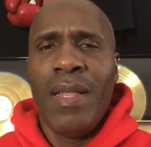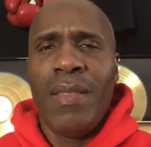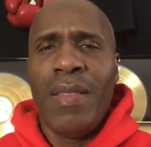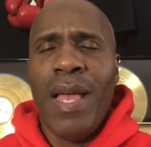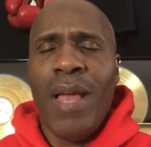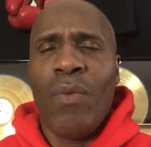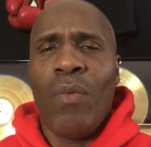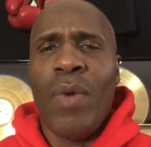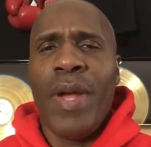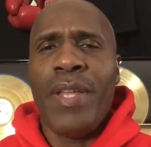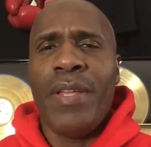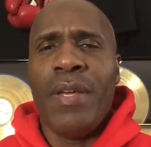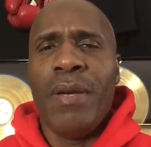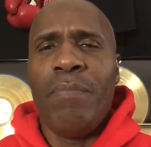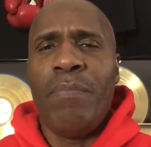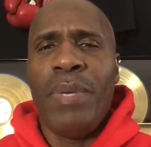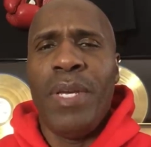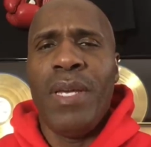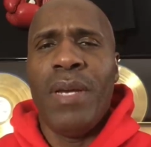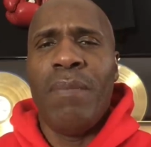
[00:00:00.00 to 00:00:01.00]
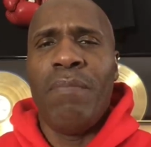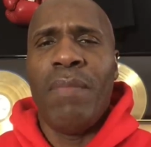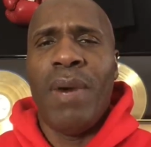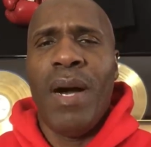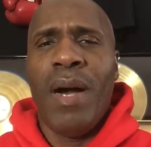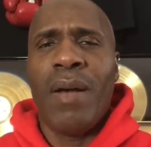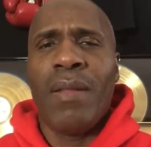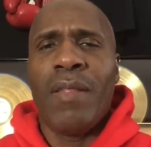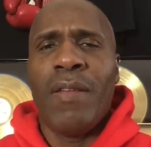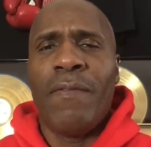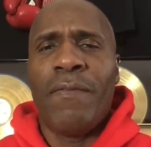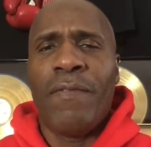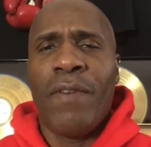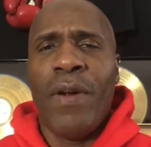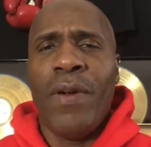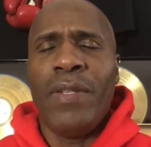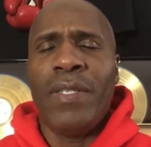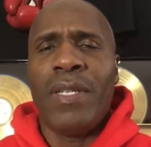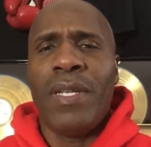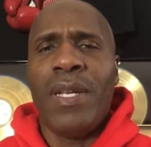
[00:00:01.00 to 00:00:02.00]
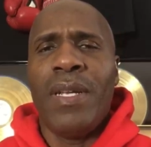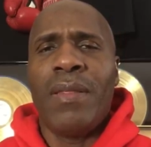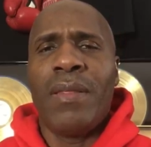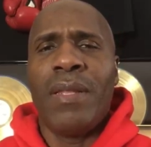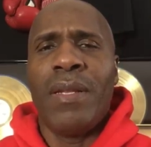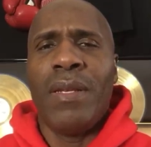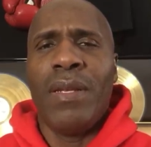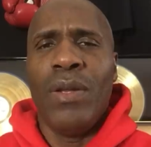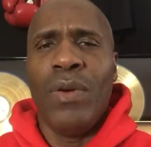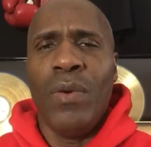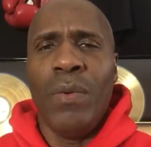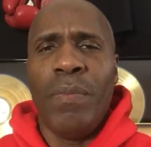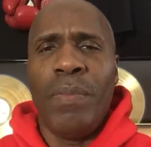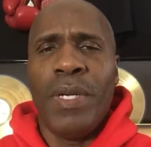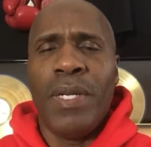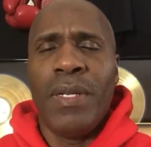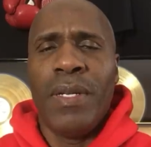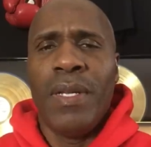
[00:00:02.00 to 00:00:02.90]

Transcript: That way you'll be among the first in the loop